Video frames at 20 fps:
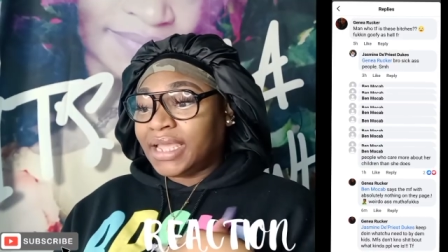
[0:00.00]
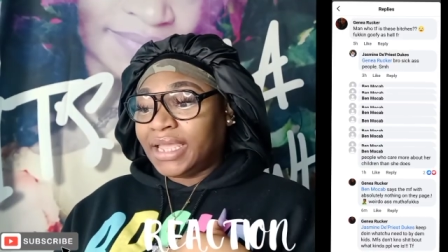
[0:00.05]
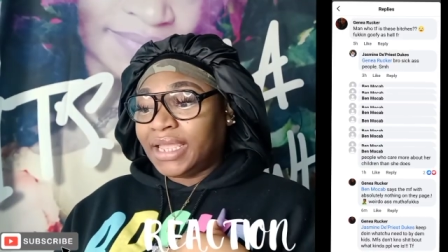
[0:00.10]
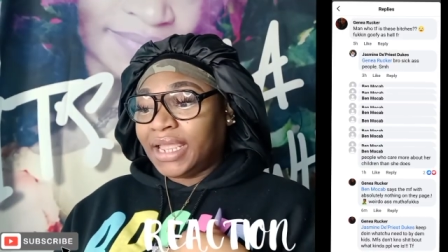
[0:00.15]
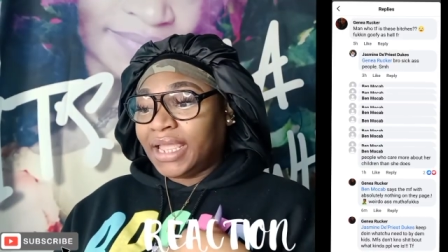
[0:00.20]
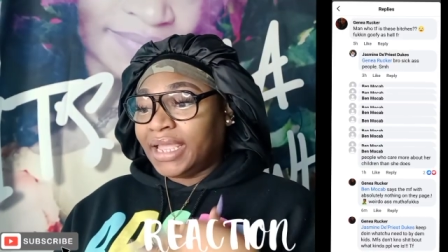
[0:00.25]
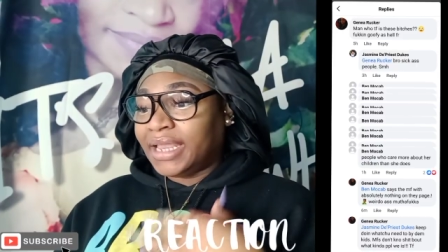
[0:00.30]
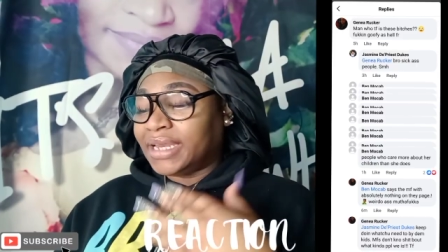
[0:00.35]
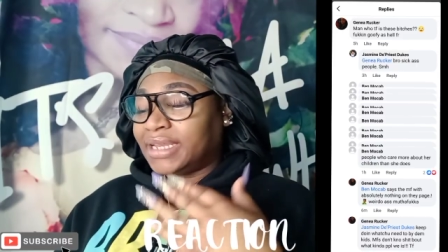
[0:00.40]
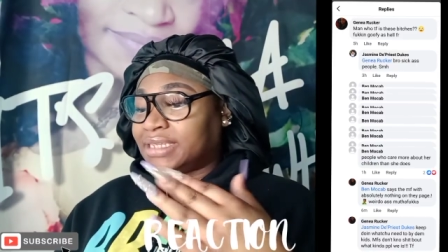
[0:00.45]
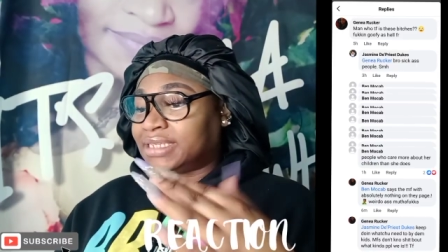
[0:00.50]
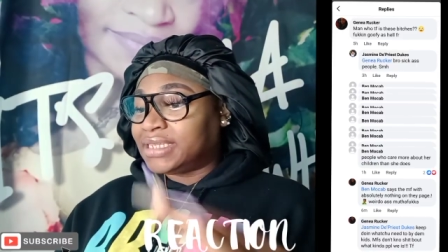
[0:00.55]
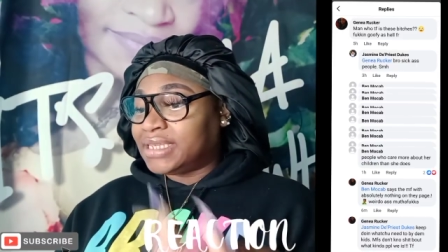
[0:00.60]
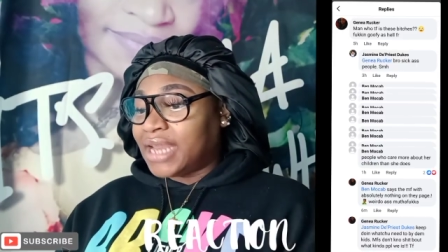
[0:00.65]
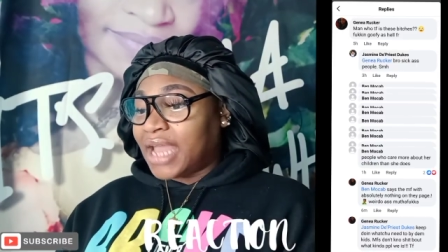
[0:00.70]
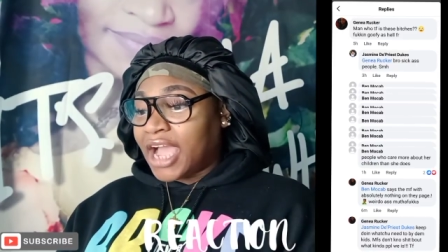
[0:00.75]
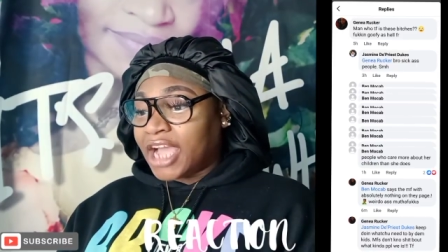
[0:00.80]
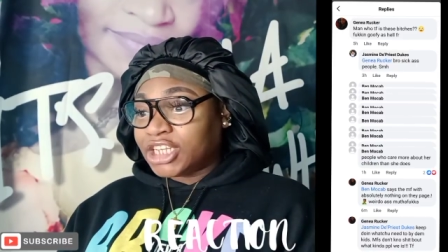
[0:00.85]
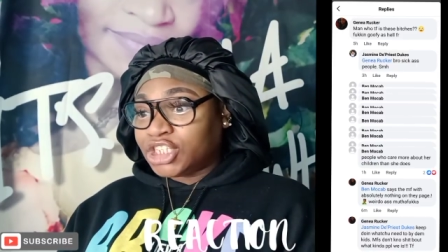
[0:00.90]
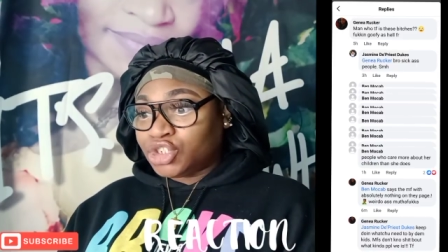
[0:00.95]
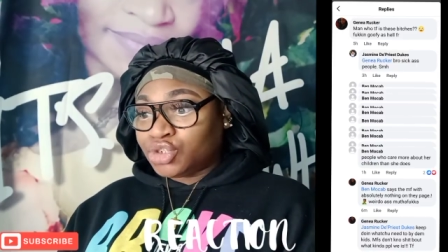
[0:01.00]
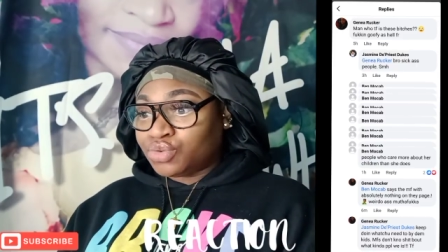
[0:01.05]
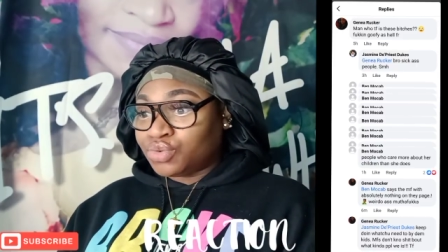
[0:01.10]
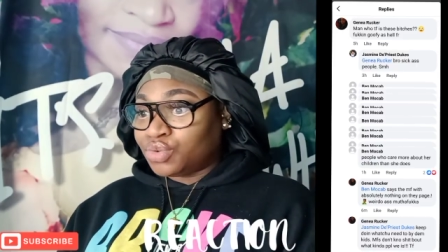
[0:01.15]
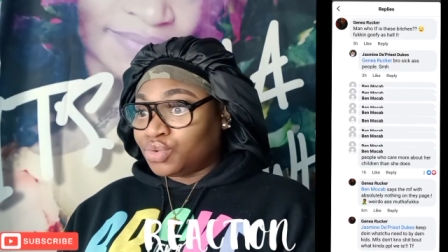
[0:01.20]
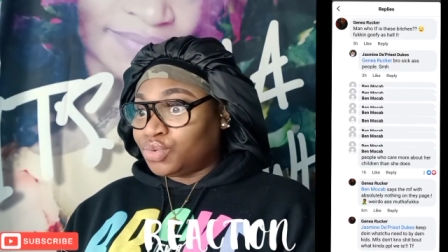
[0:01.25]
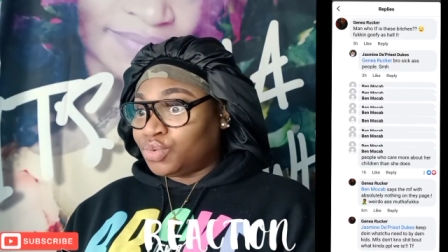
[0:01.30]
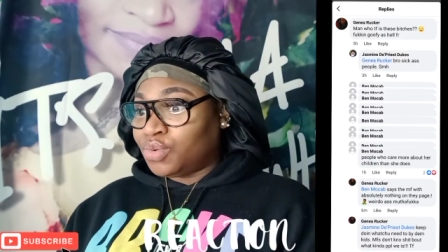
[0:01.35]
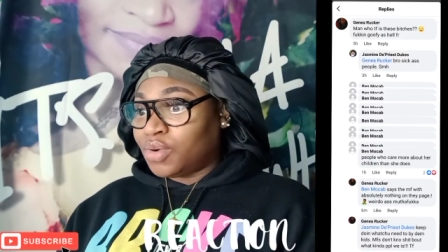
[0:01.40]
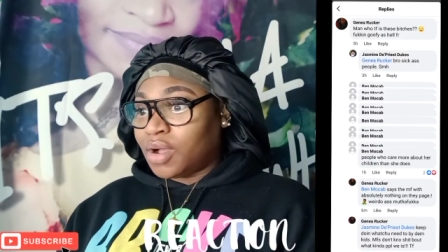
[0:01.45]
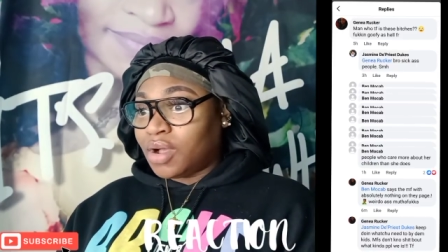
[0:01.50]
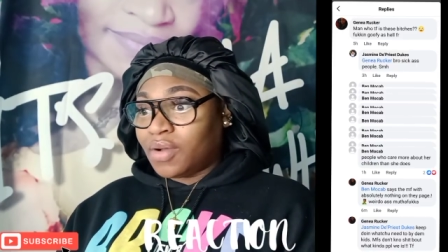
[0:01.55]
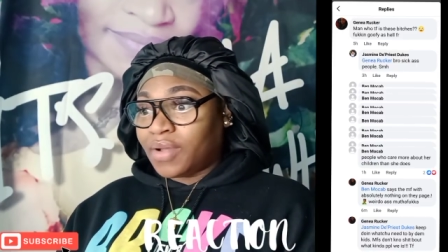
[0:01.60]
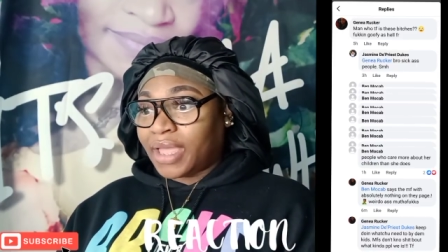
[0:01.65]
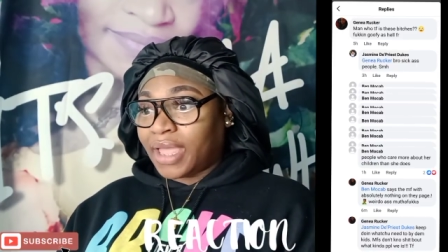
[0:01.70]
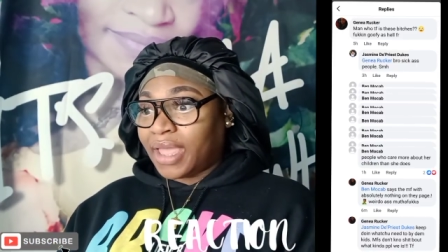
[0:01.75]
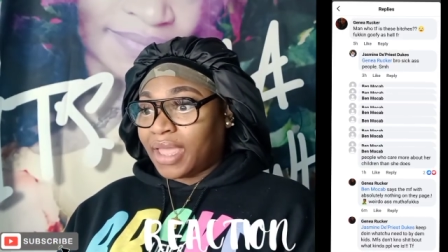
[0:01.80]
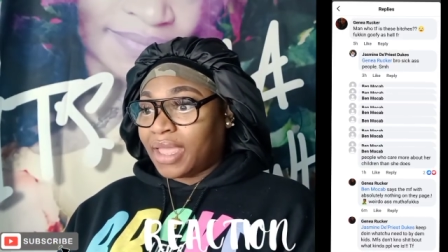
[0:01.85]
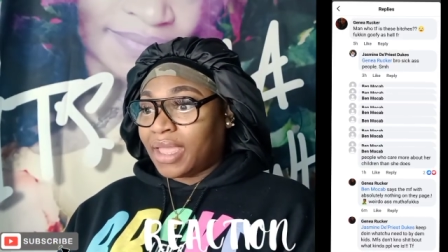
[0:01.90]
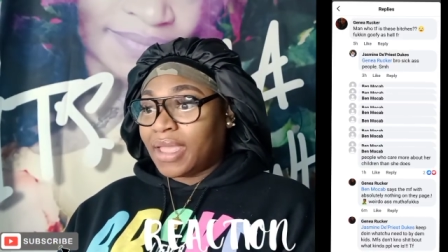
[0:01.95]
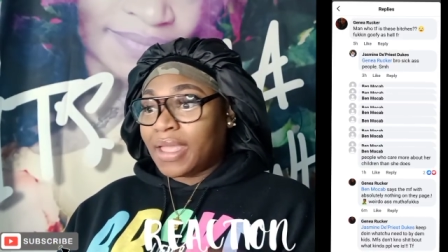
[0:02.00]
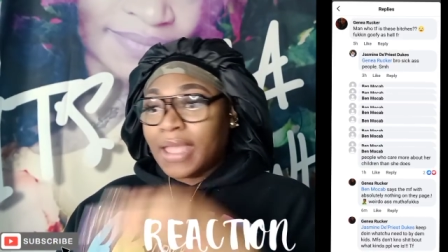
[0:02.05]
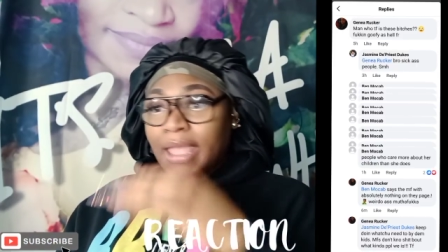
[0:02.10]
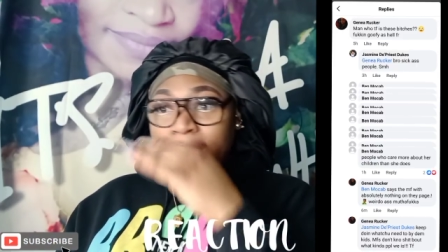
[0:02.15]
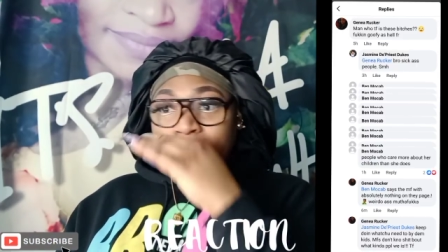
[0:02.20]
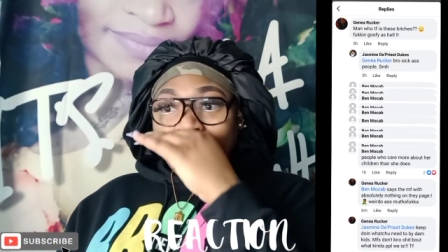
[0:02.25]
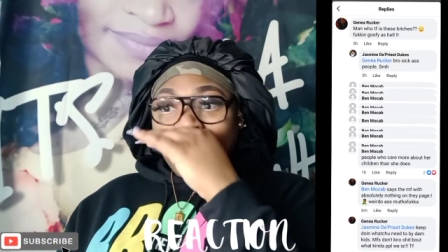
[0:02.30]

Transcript: and, and it's not true, okay,